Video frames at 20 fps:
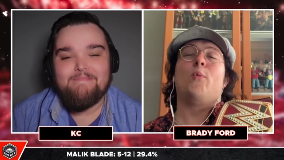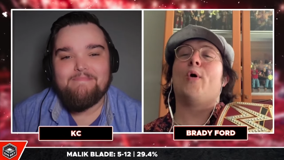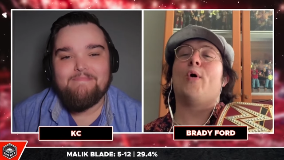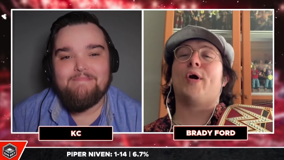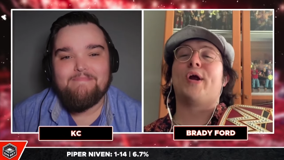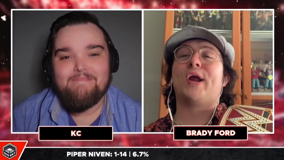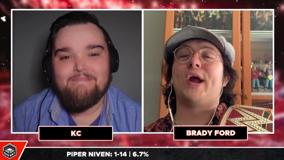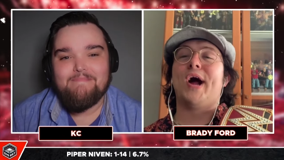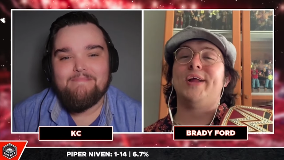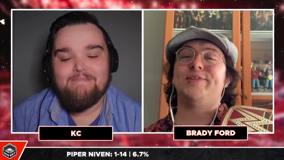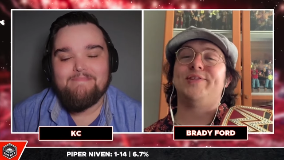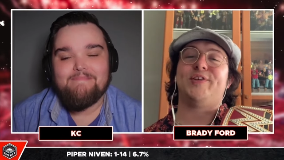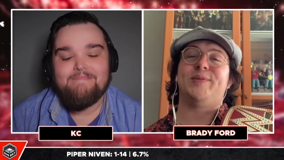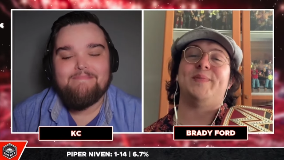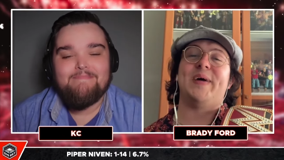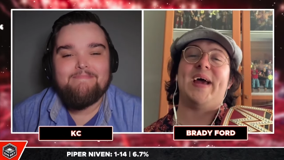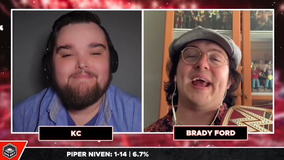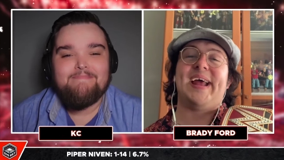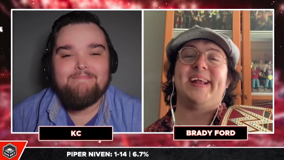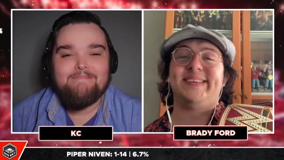Speaker 1: work on
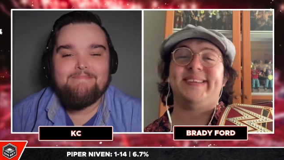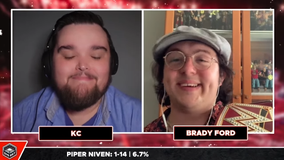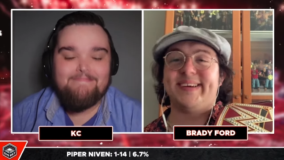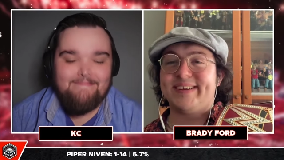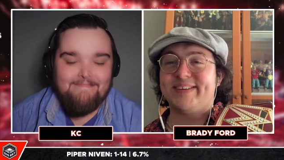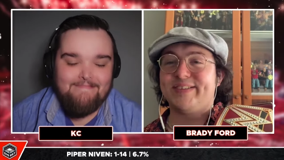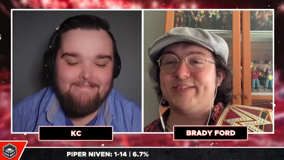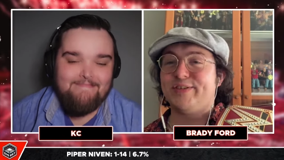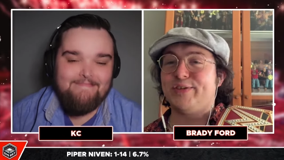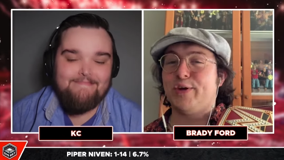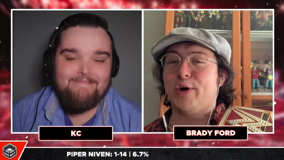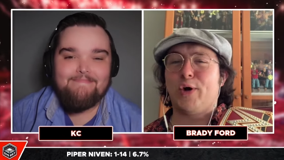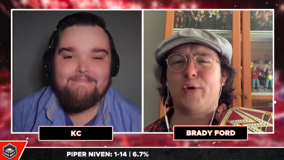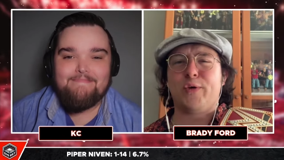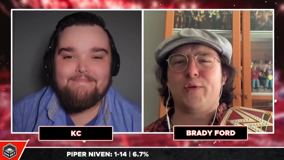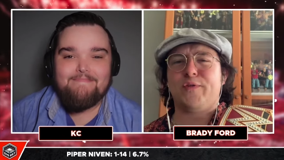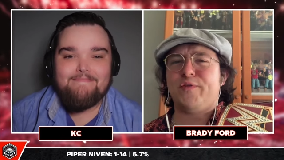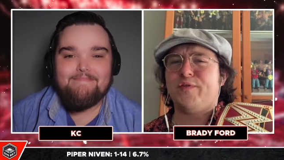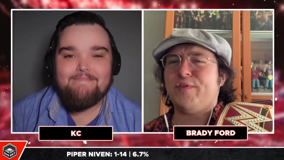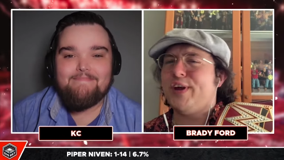semantics, you know,
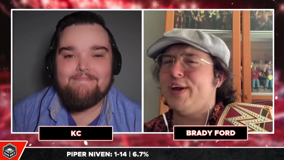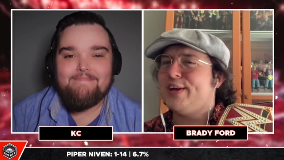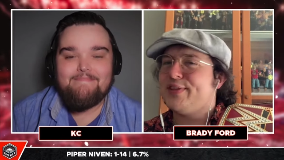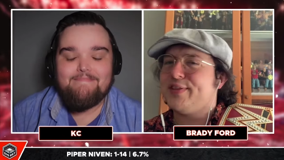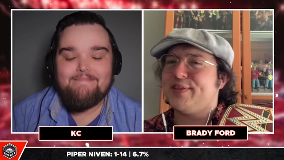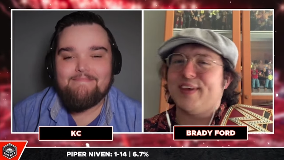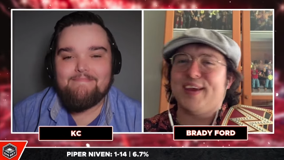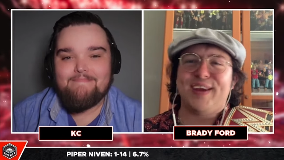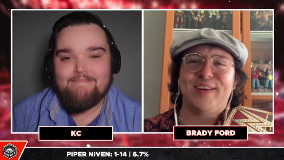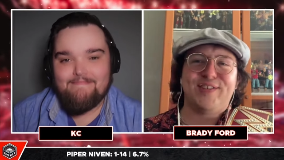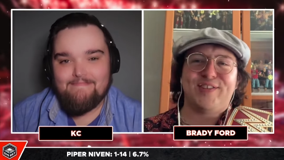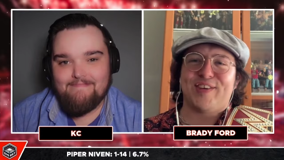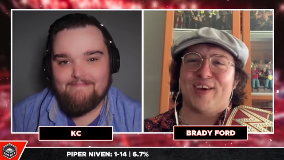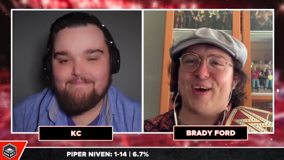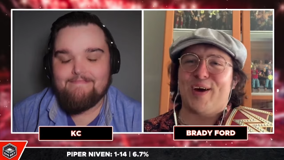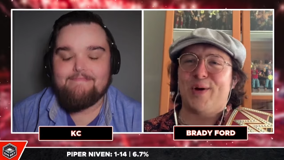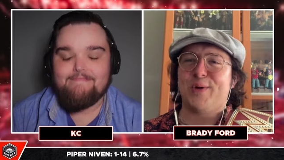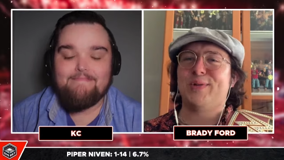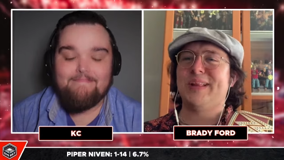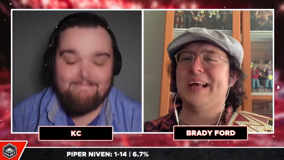feel things
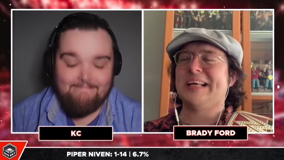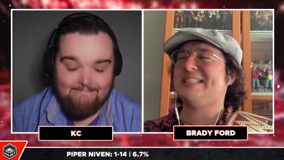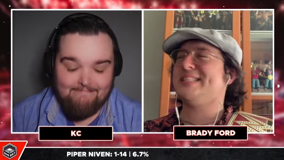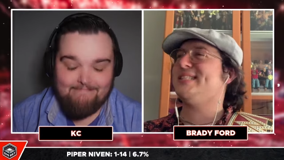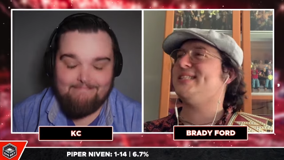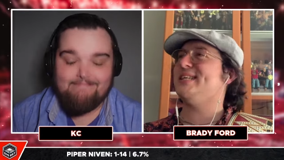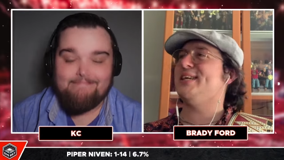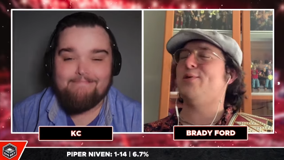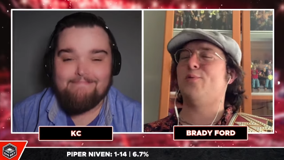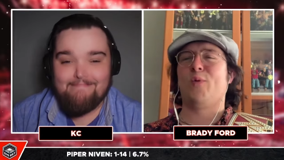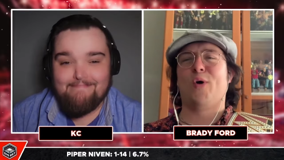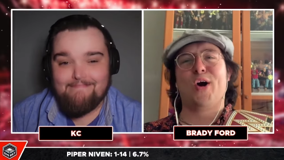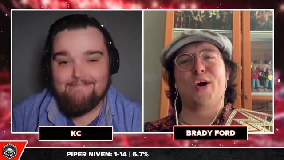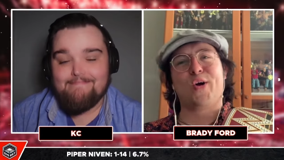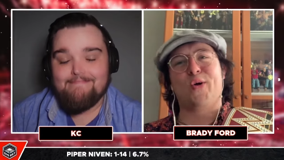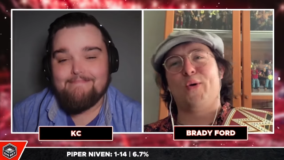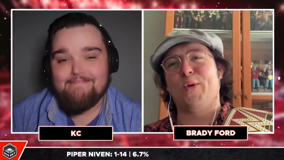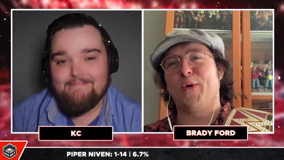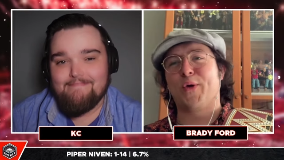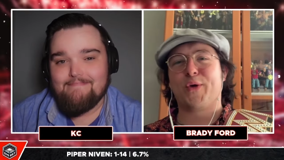out. Let's see what
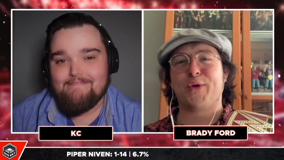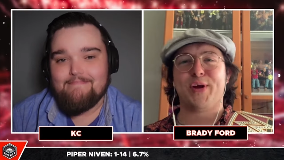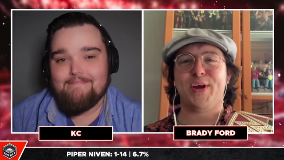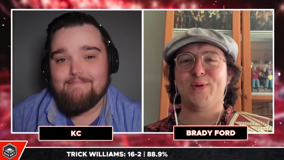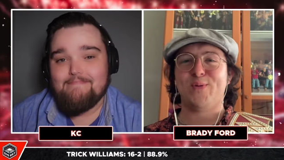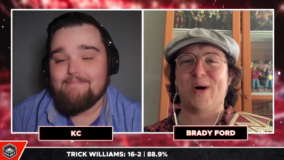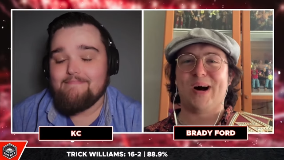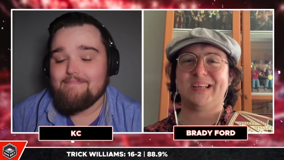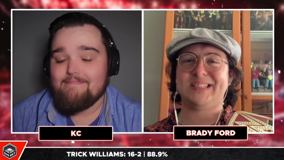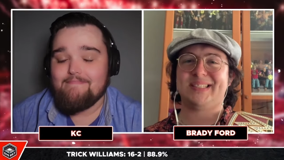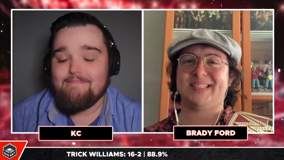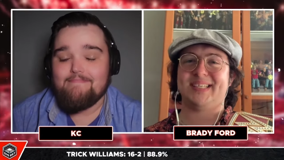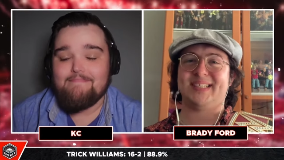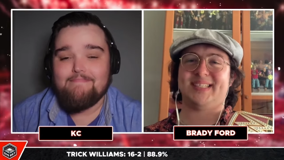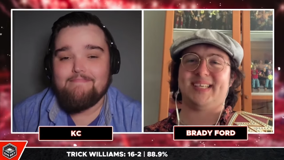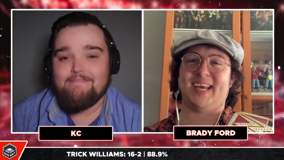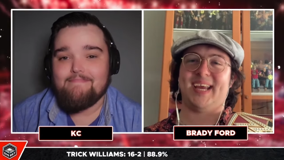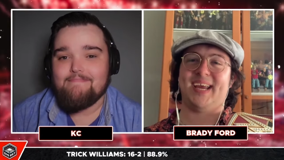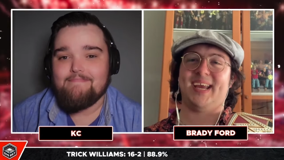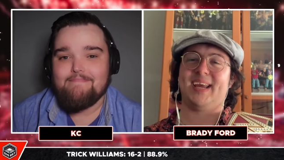corner he wants to
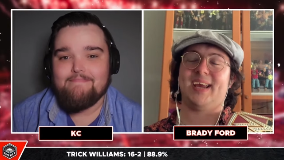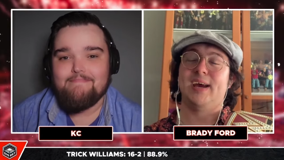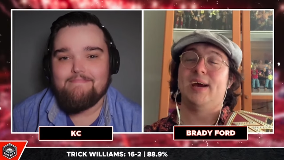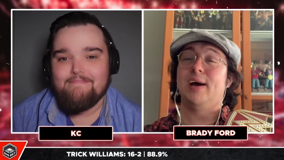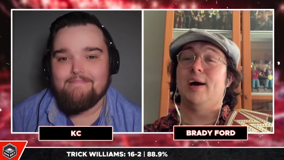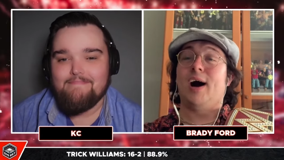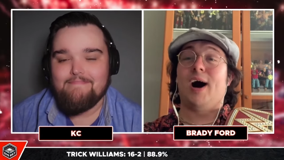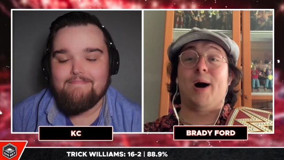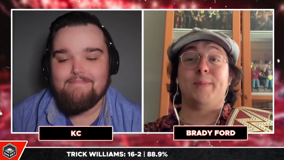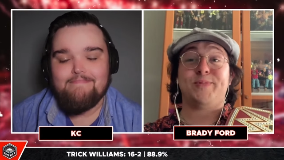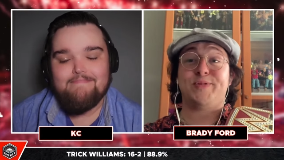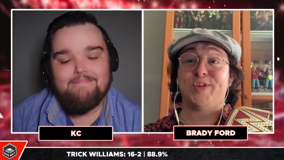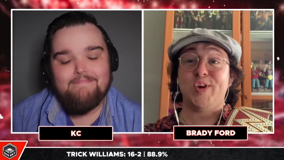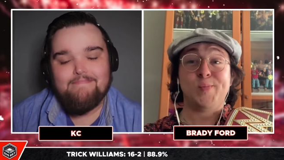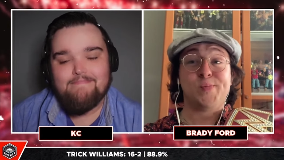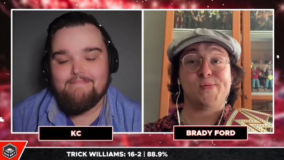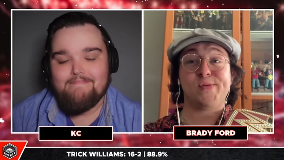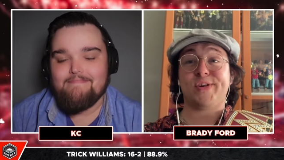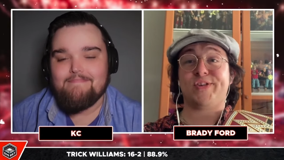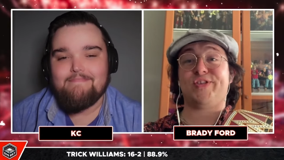take. I'm
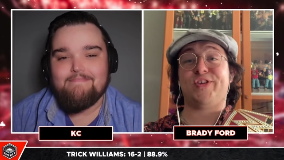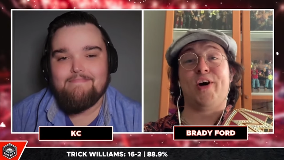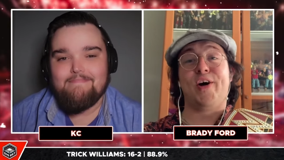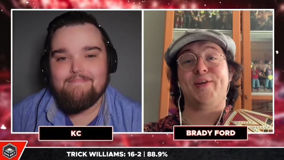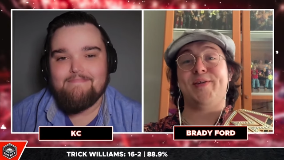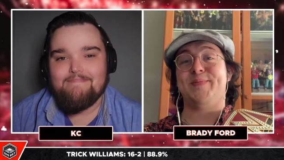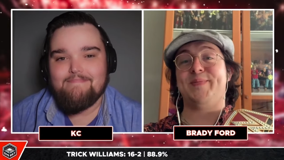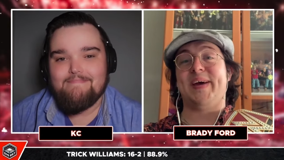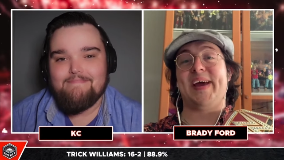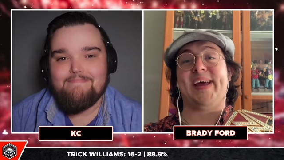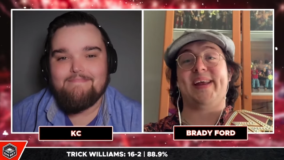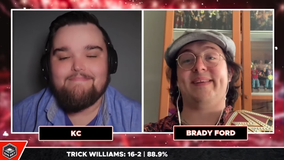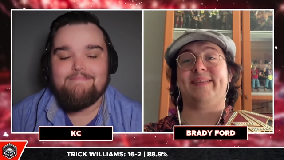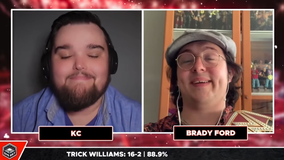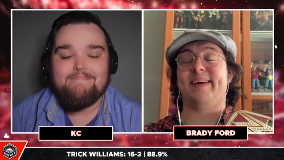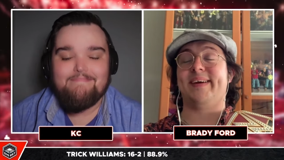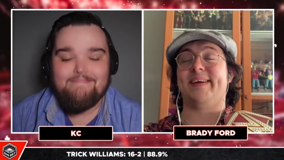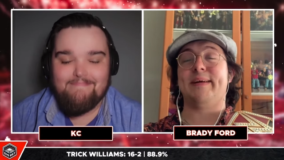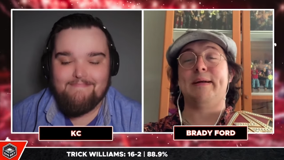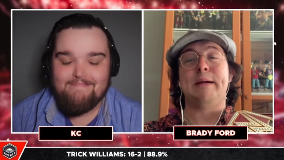super excited, man.
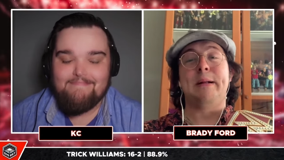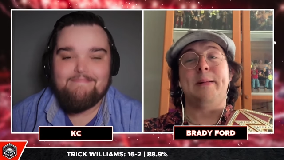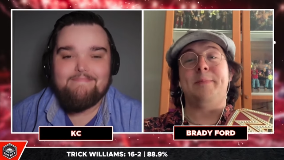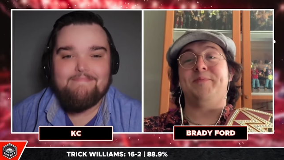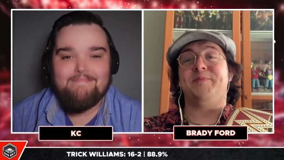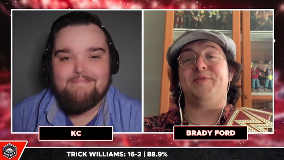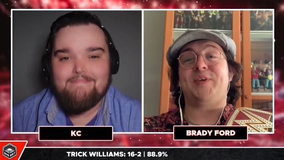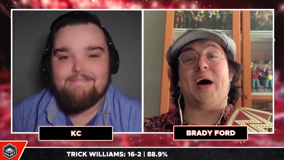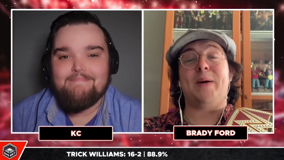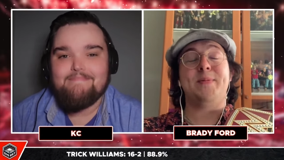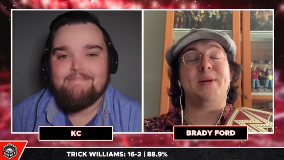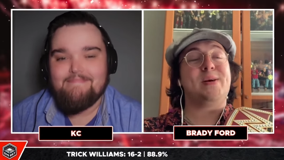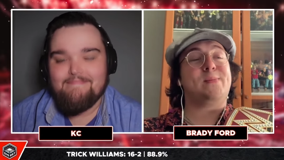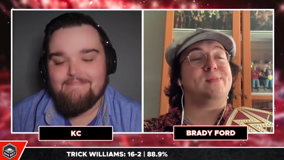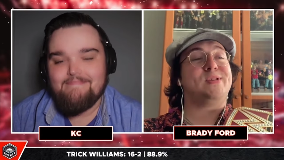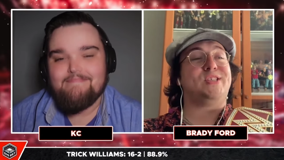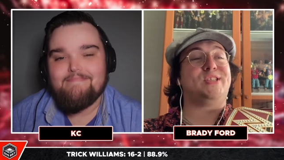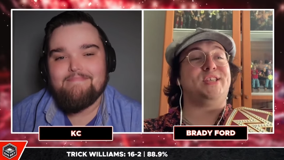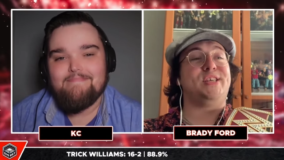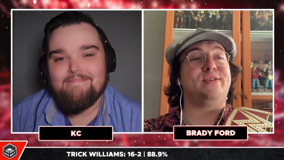Like, Dominik
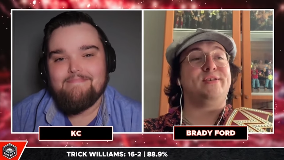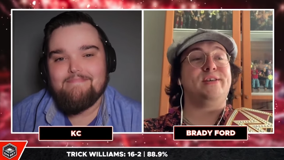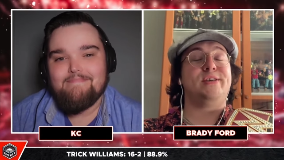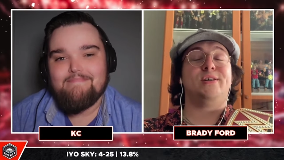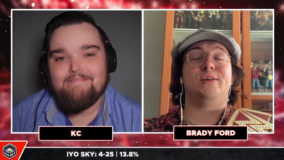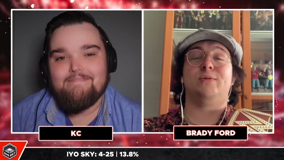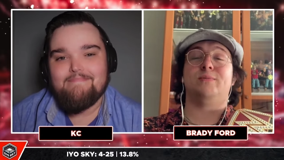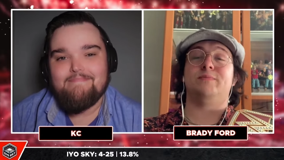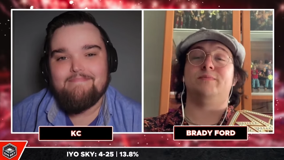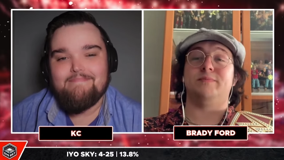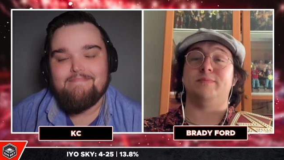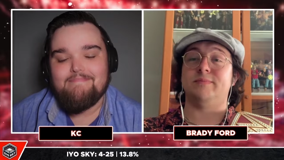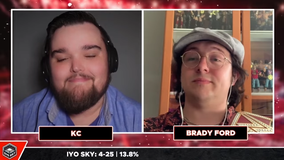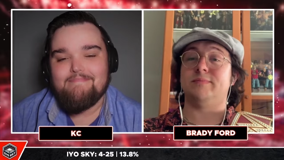Mysterio,